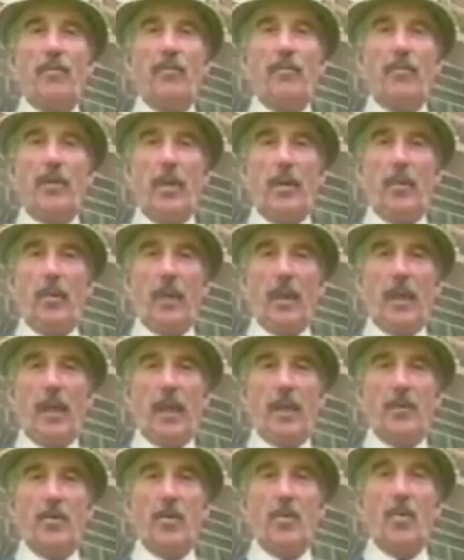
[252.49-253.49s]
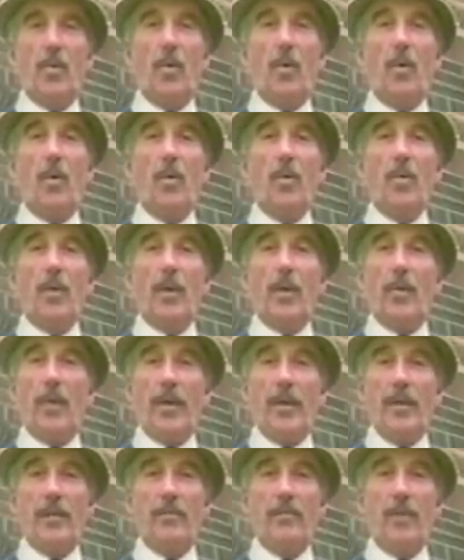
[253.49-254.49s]
frequently took all the
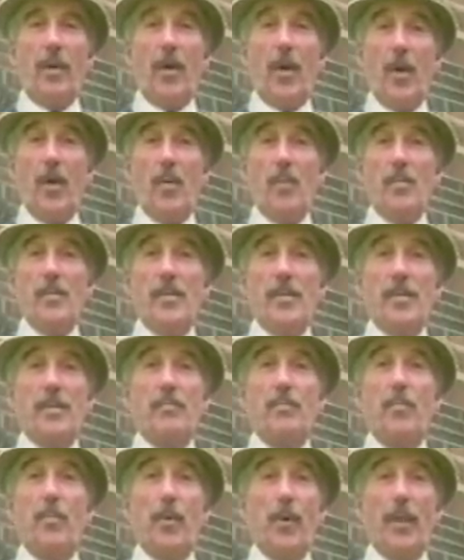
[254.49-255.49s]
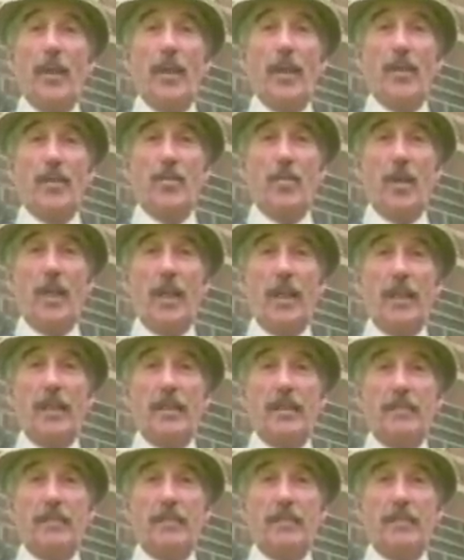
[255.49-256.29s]
credit for Holmes's brilliant work.